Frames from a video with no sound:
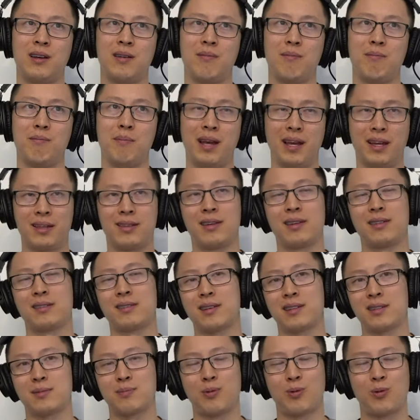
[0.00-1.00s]
make things
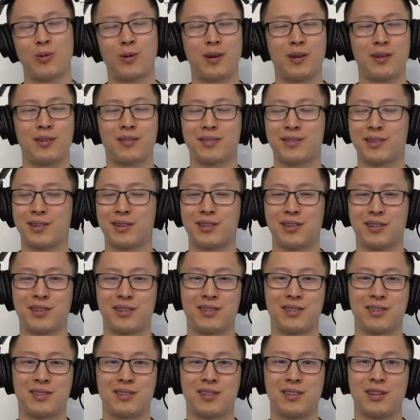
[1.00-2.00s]
less boring, such
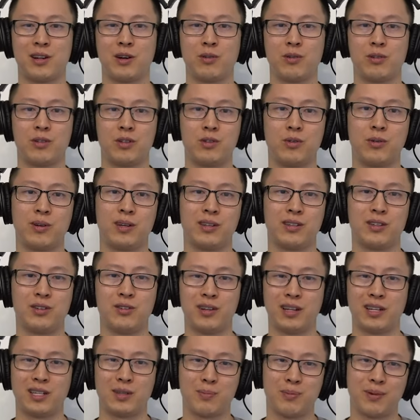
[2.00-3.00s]
as, you know, doing a two
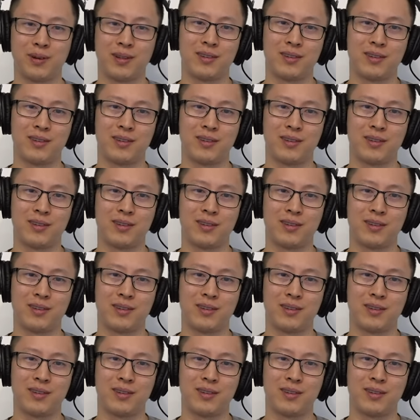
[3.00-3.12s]
day split